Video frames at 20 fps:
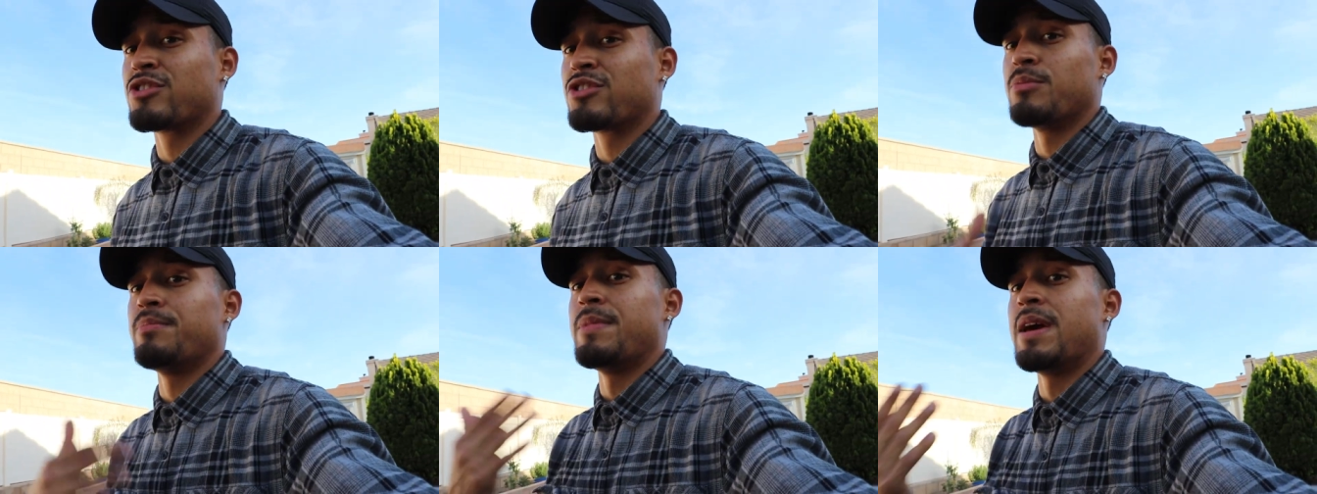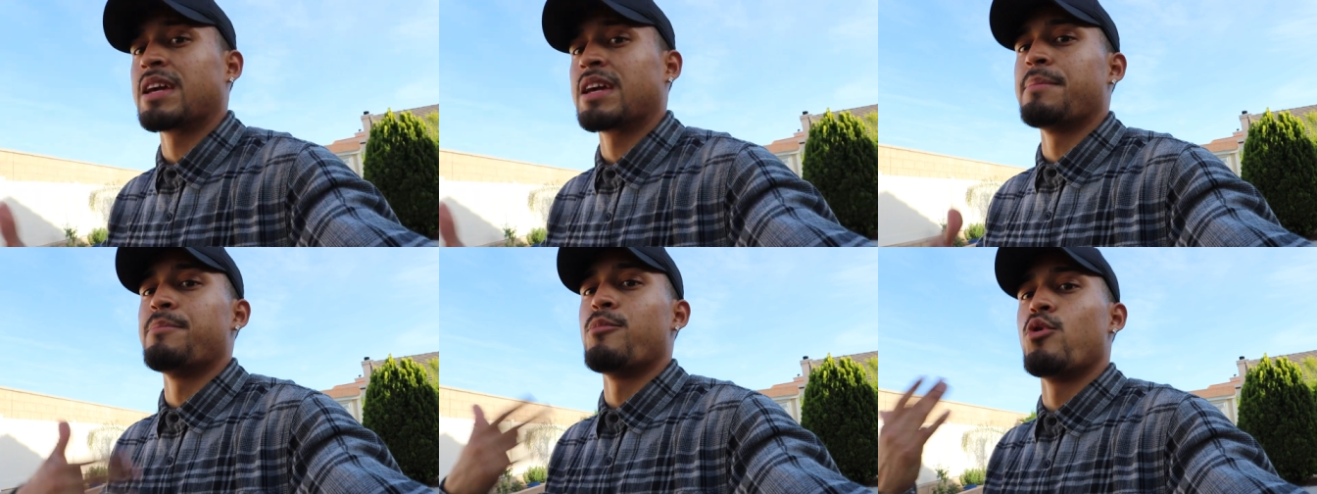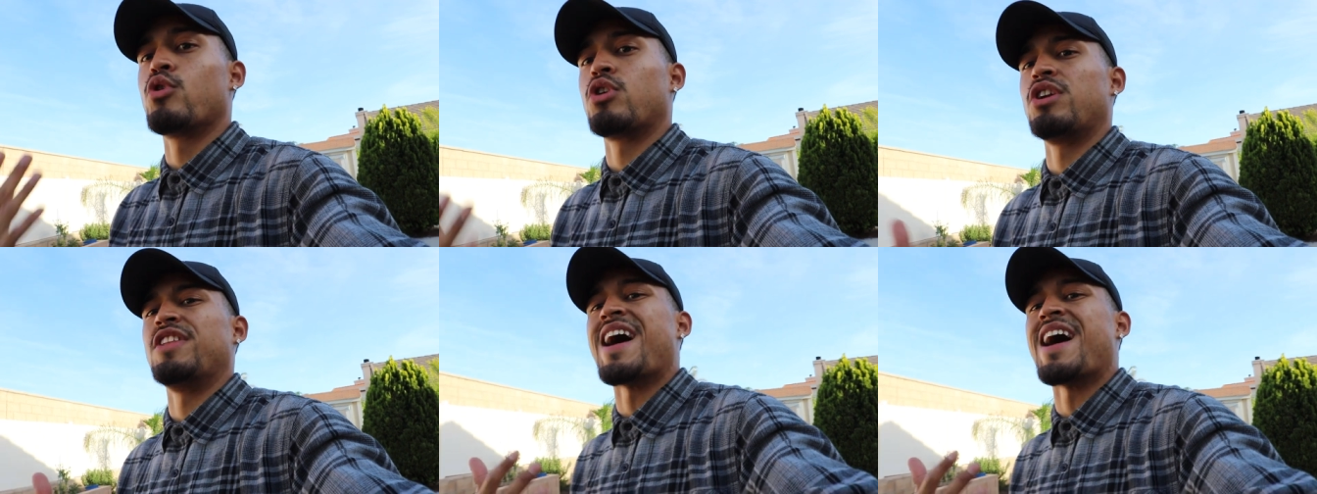to make it
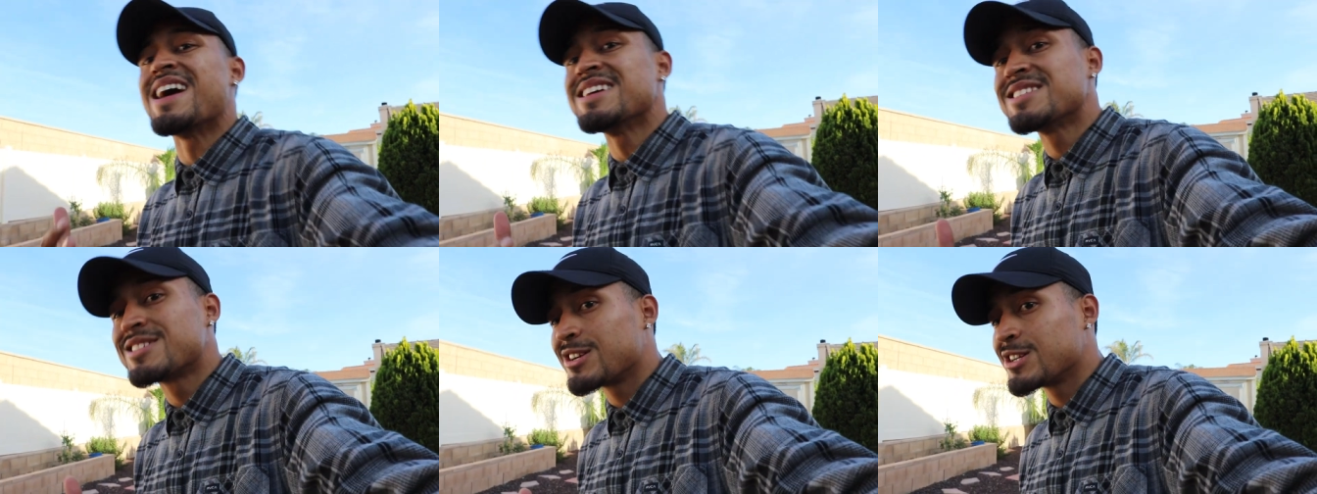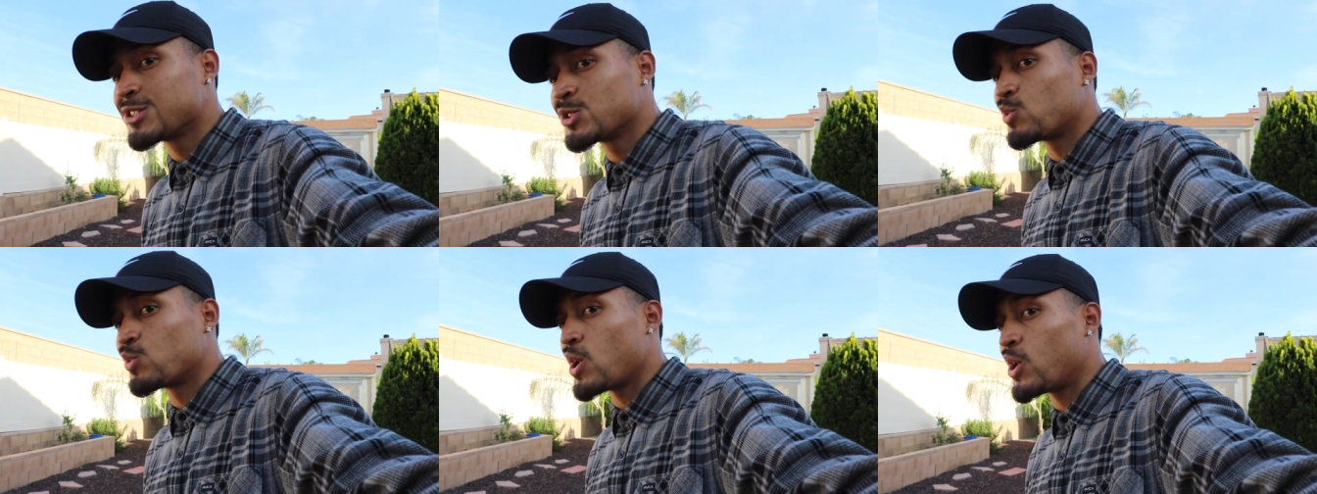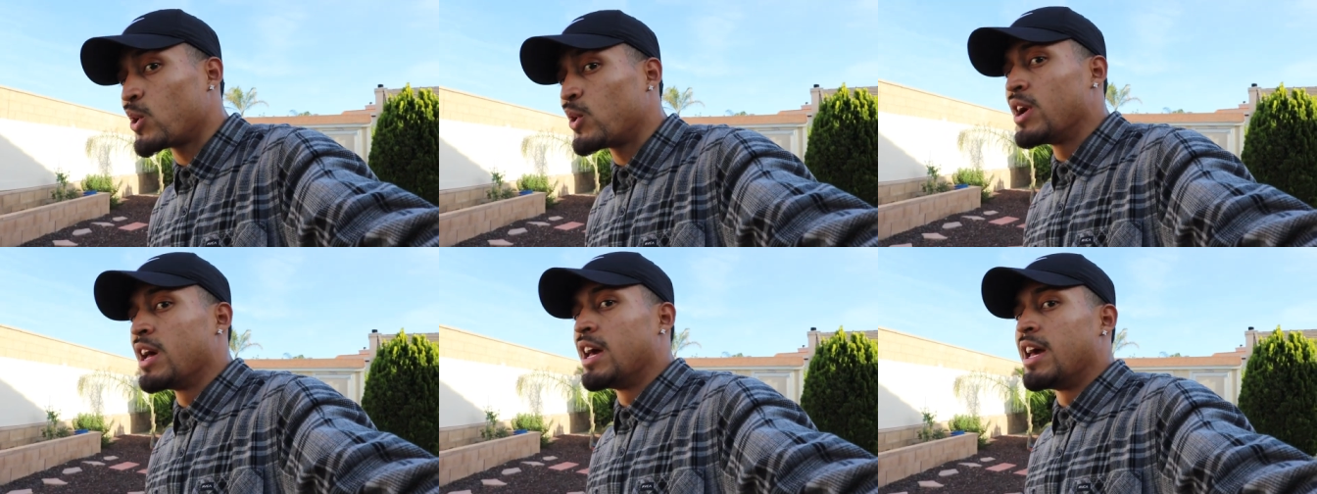more nicer as
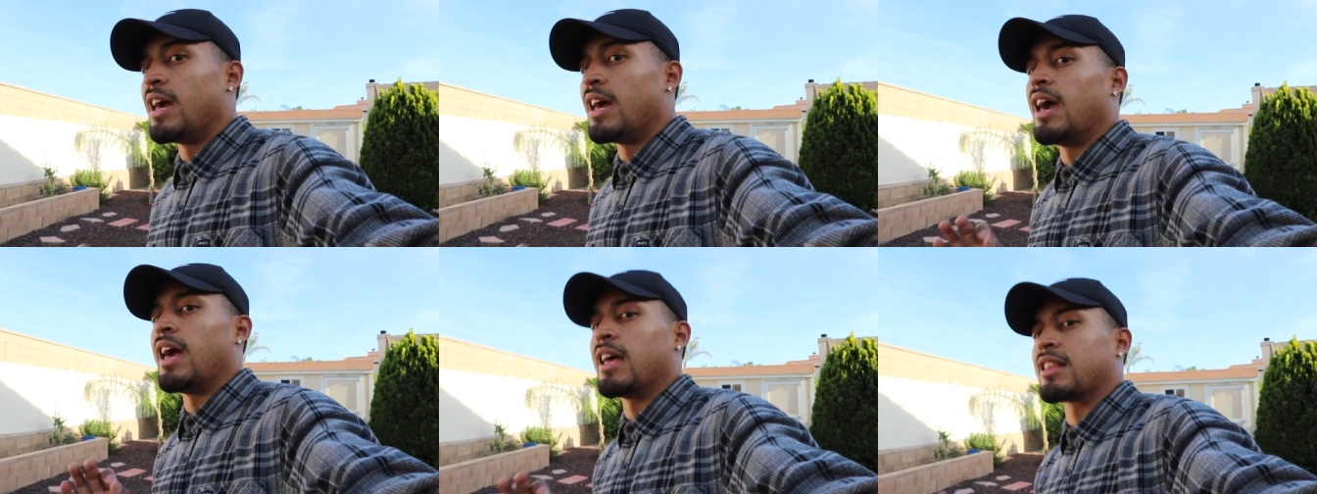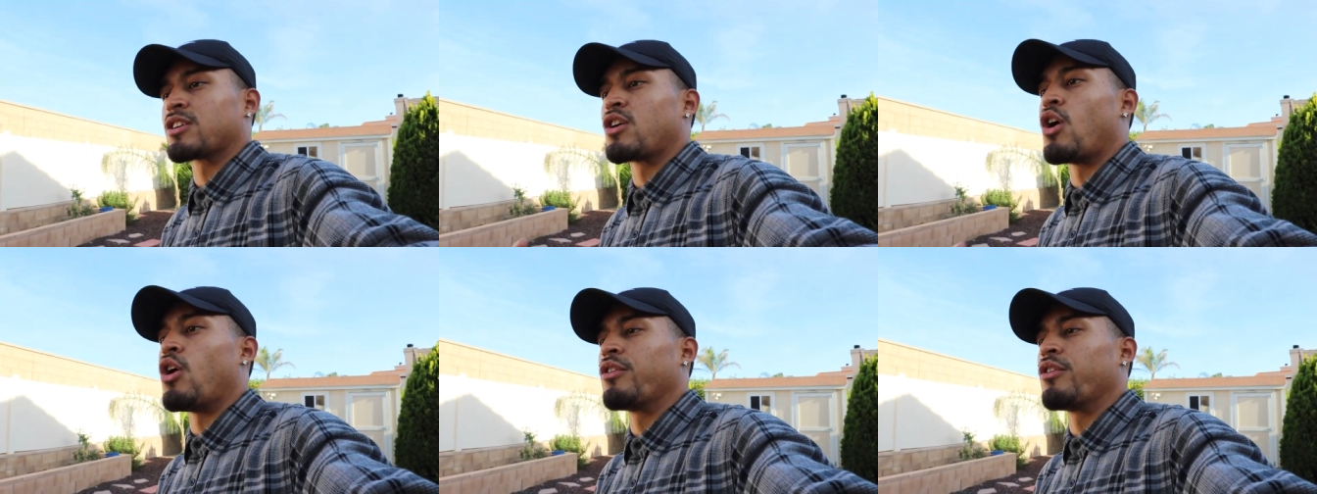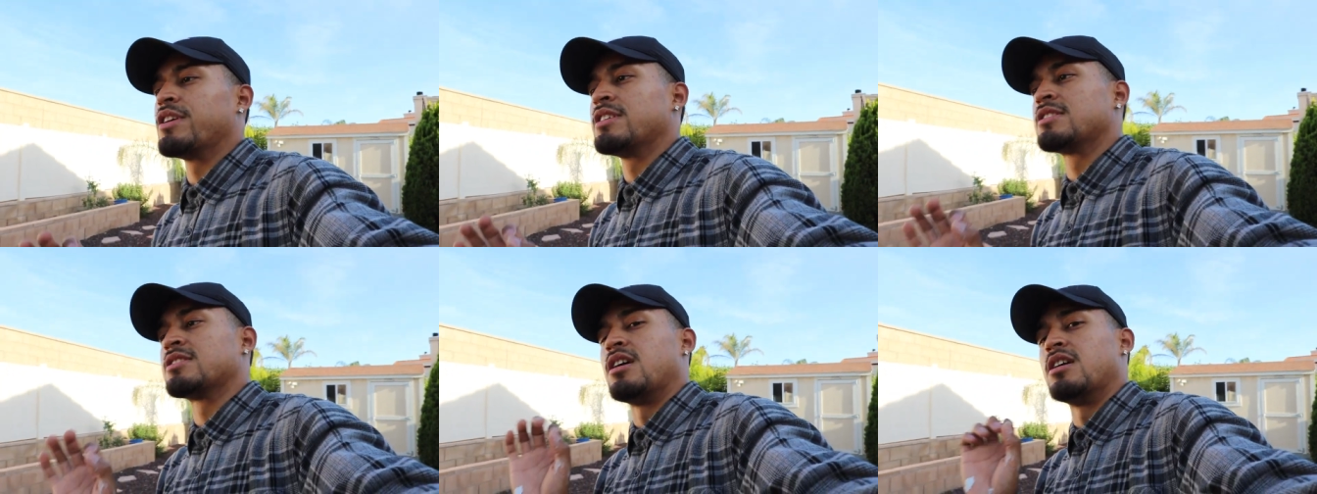well, it called
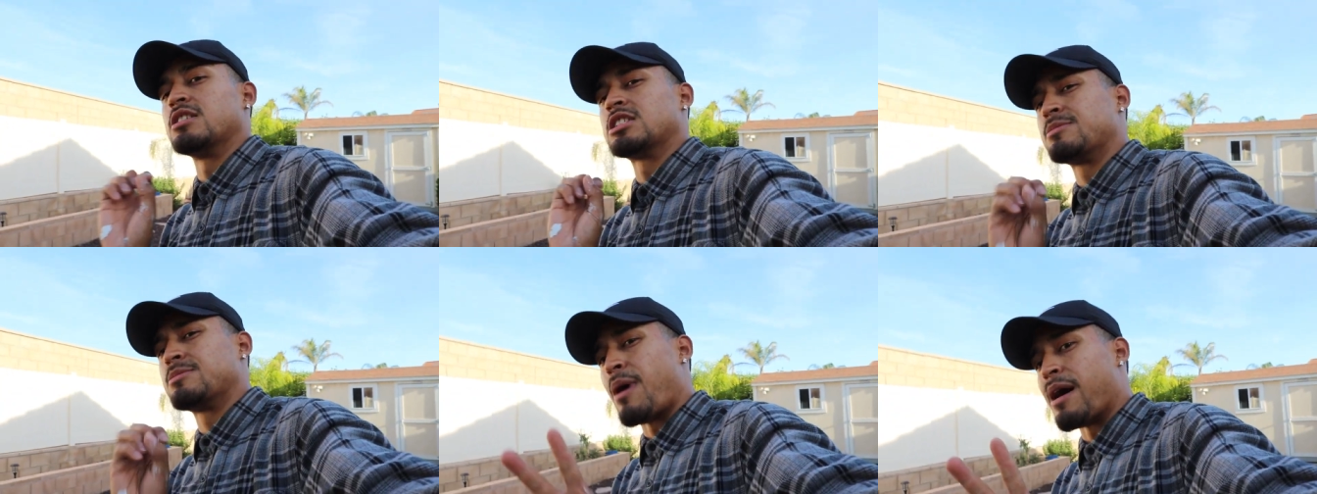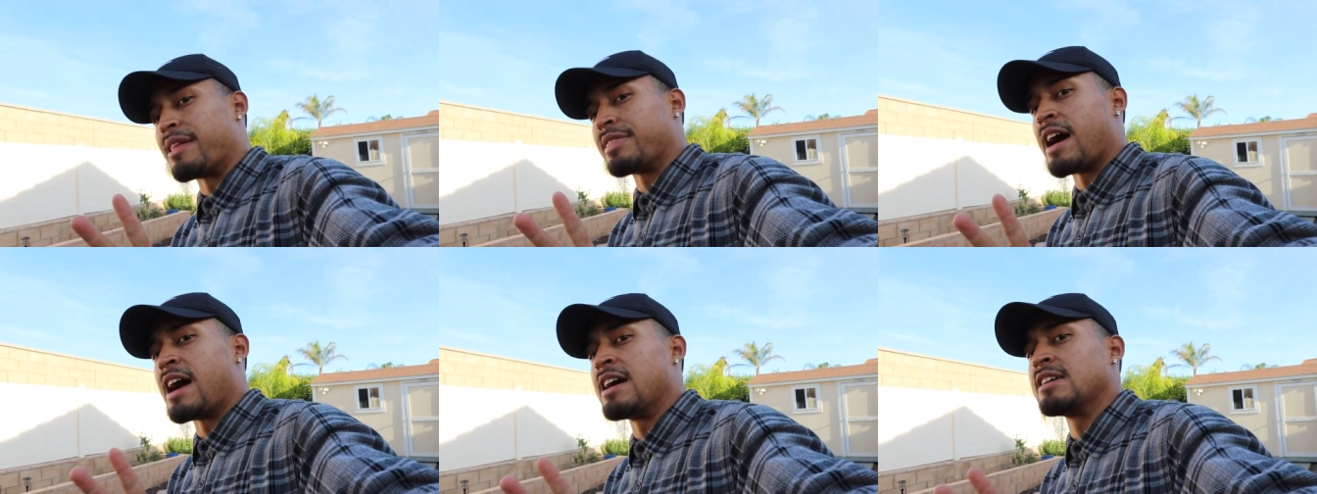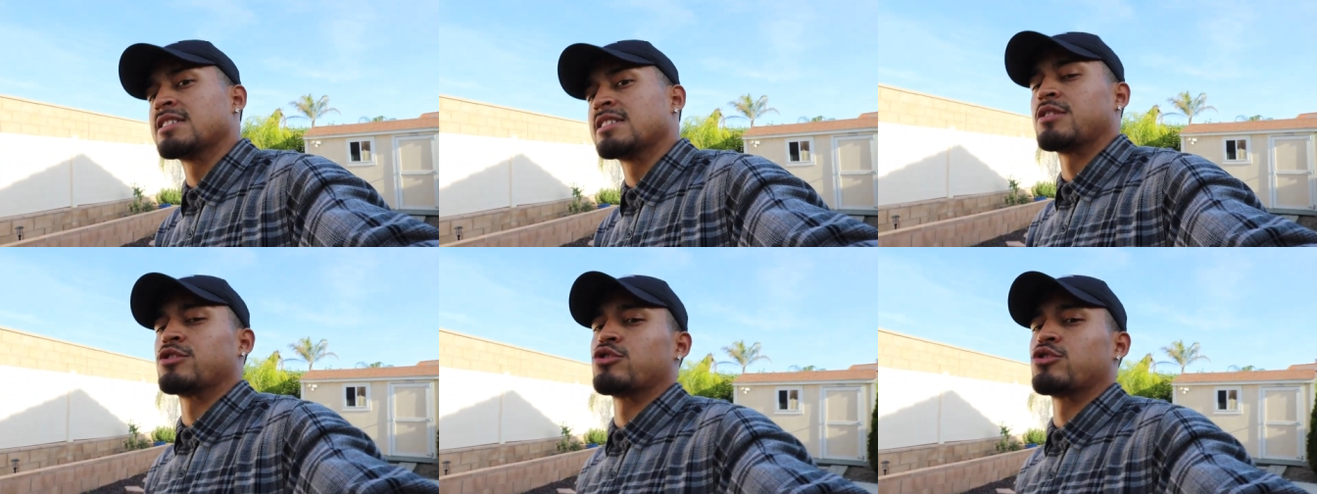this uh, spotlights.